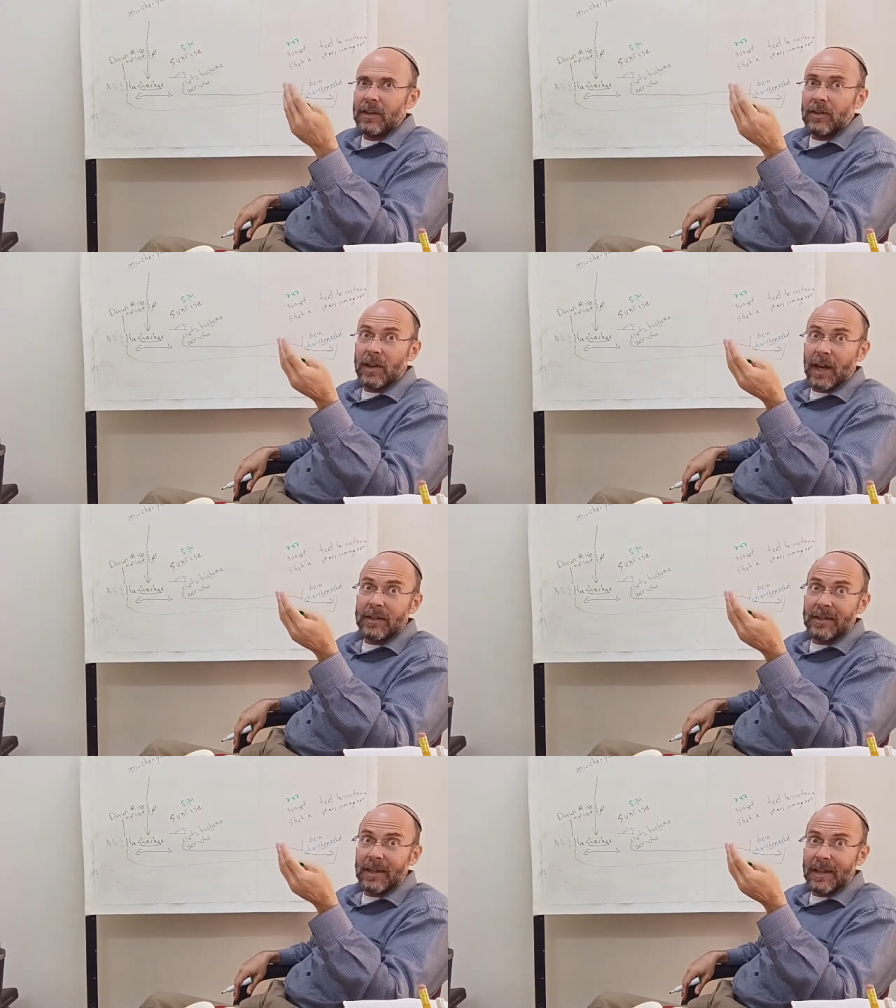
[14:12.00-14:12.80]
You can't
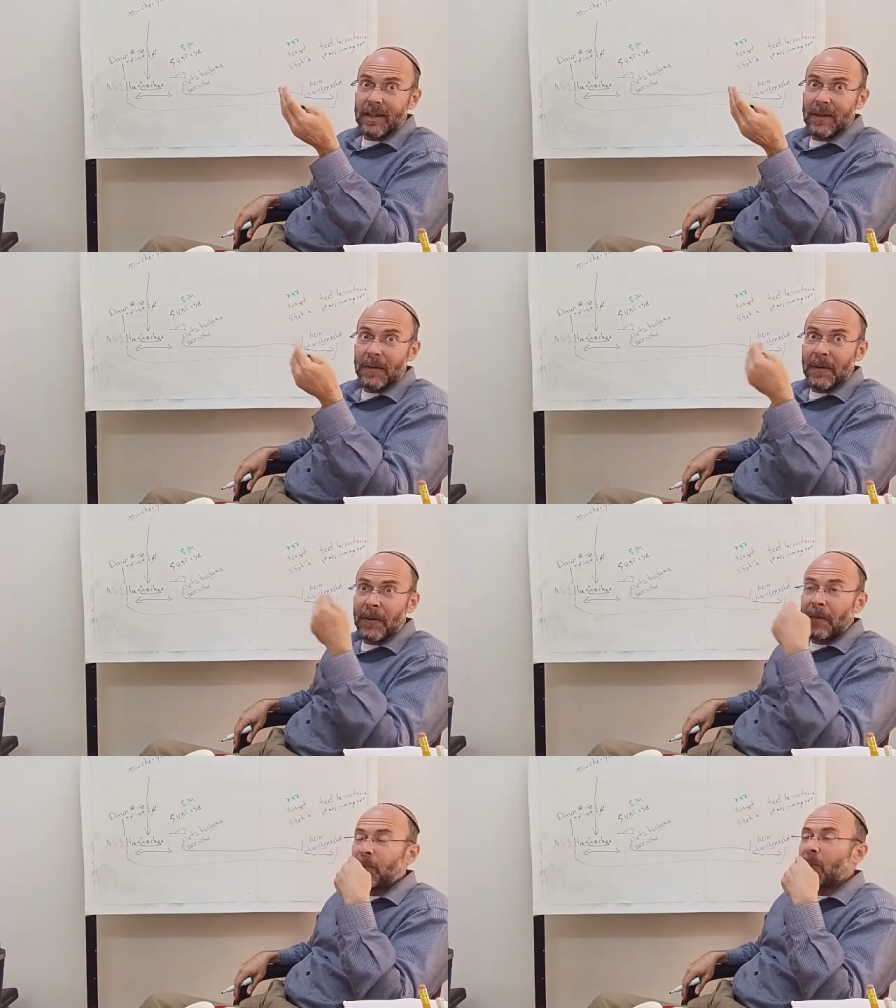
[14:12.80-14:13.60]
see.
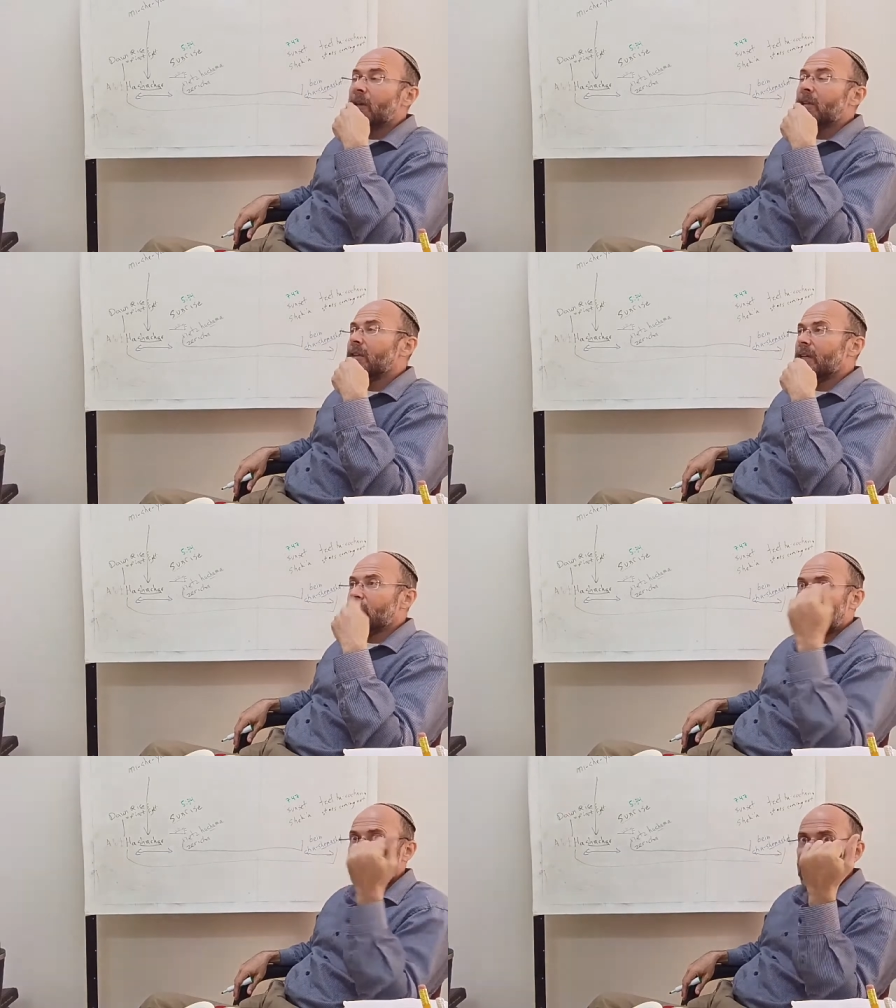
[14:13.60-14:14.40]
So that's
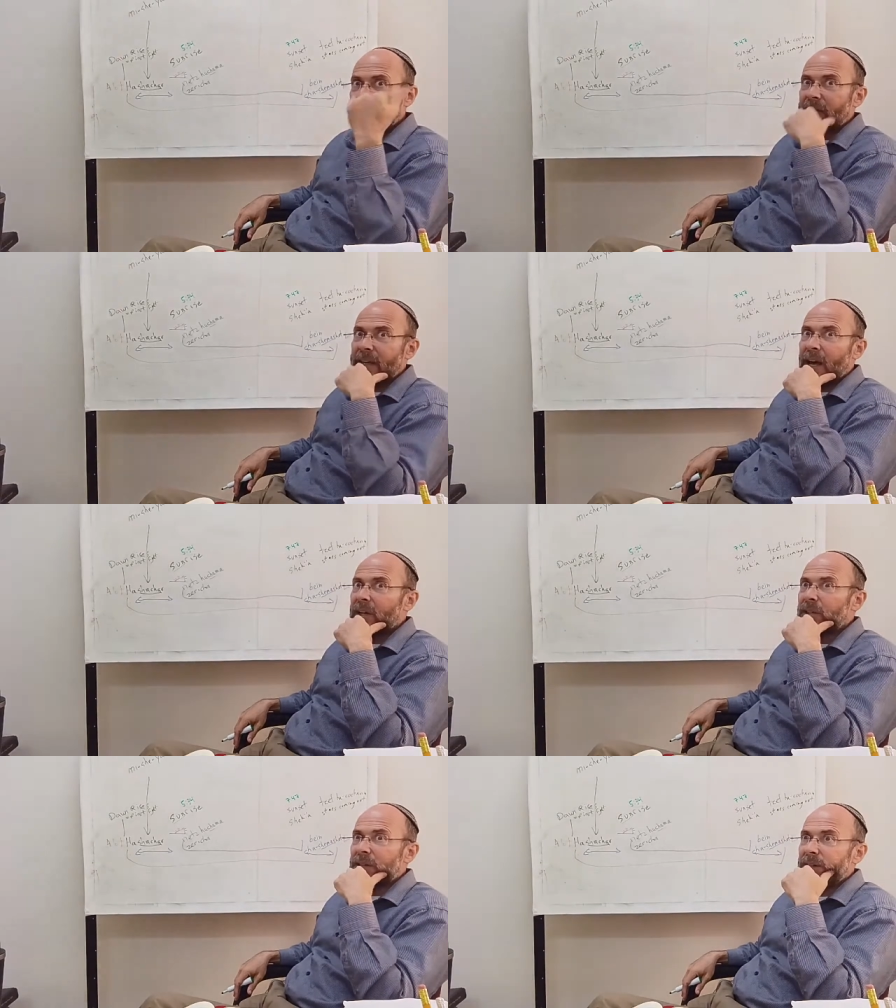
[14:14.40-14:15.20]
why we have the
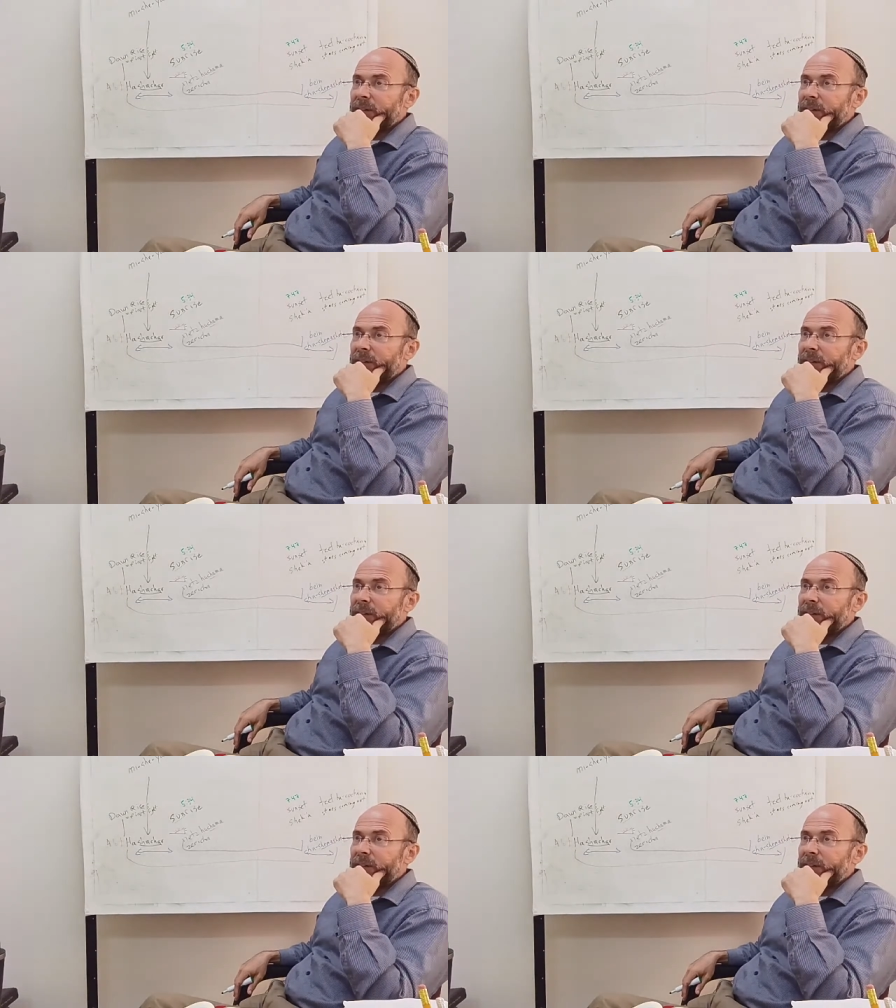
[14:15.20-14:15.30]
calendar,